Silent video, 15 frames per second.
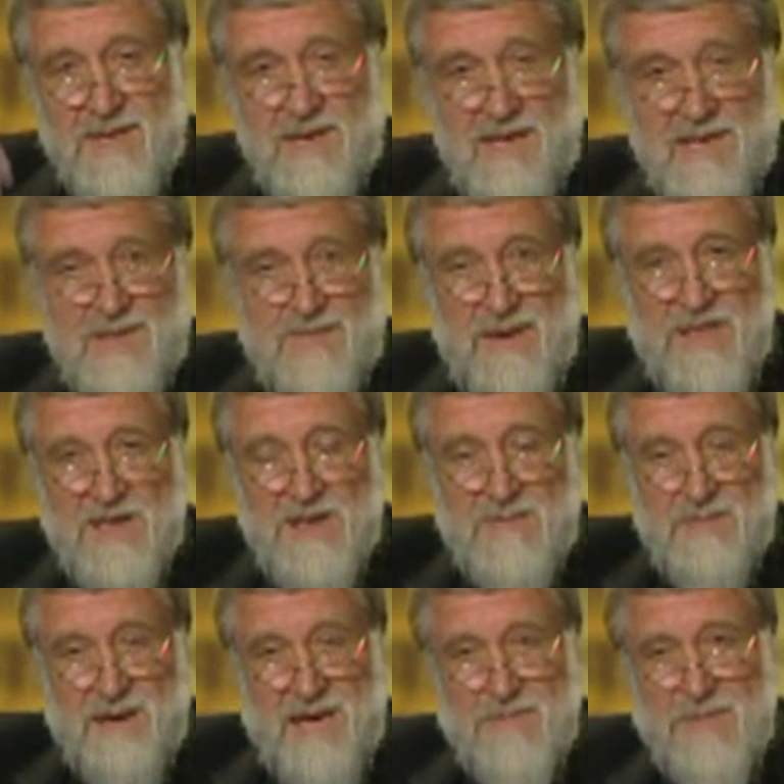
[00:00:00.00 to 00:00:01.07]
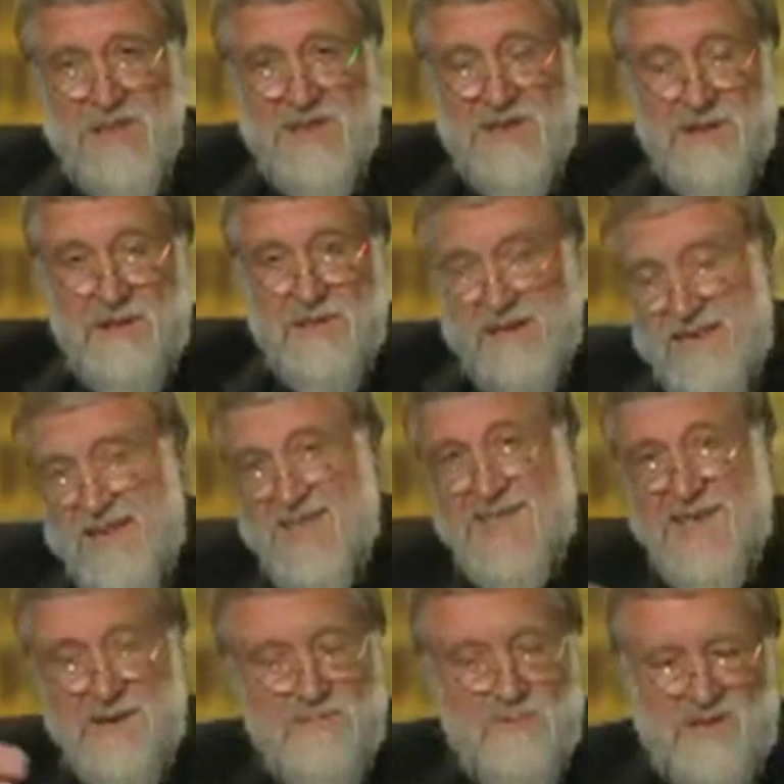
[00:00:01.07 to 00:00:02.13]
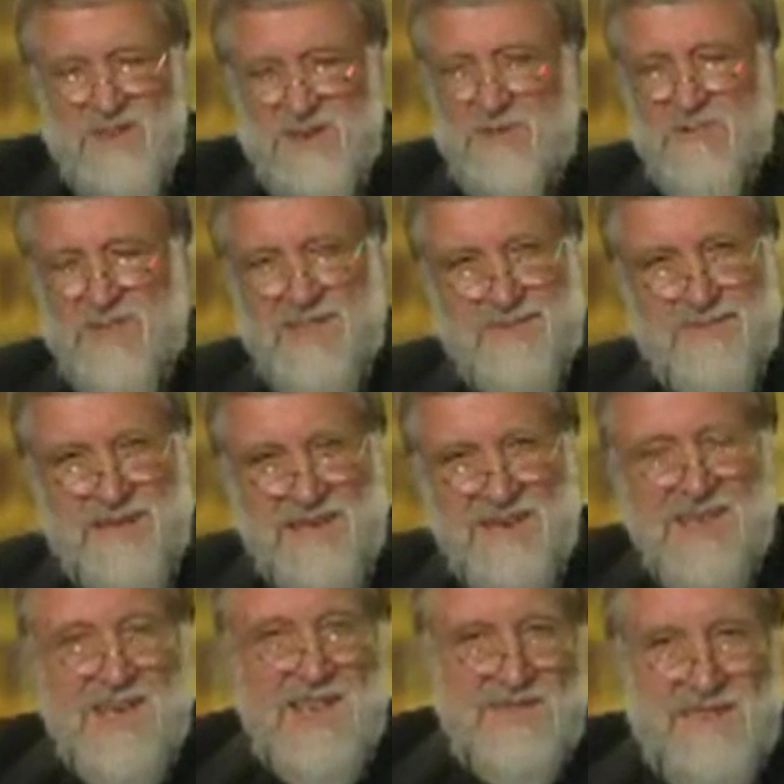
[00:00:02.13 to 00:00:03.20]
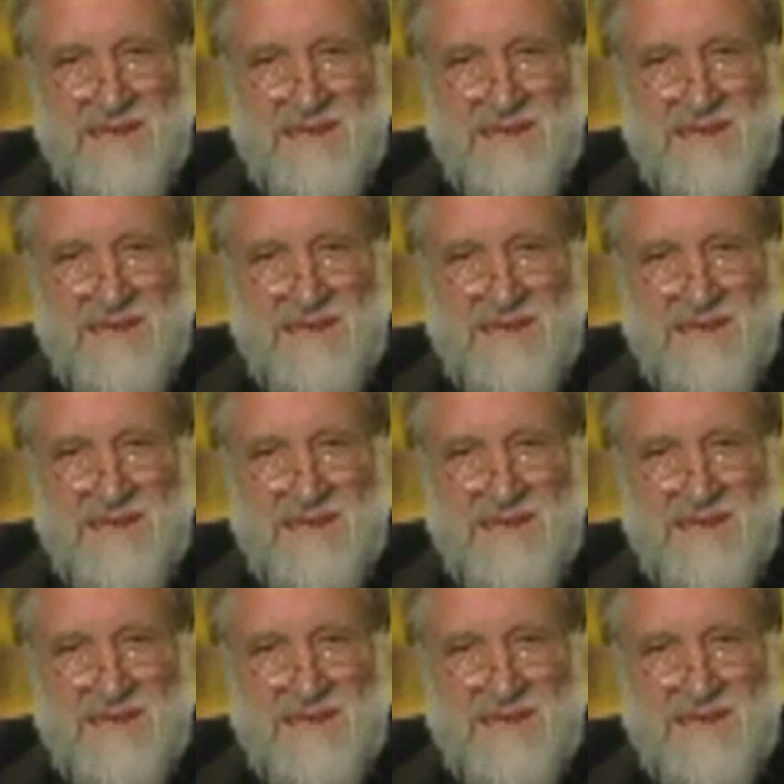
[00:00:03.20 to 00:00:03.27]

So they're spitting on baby. No, they're kissing. Well, they're not really spitting.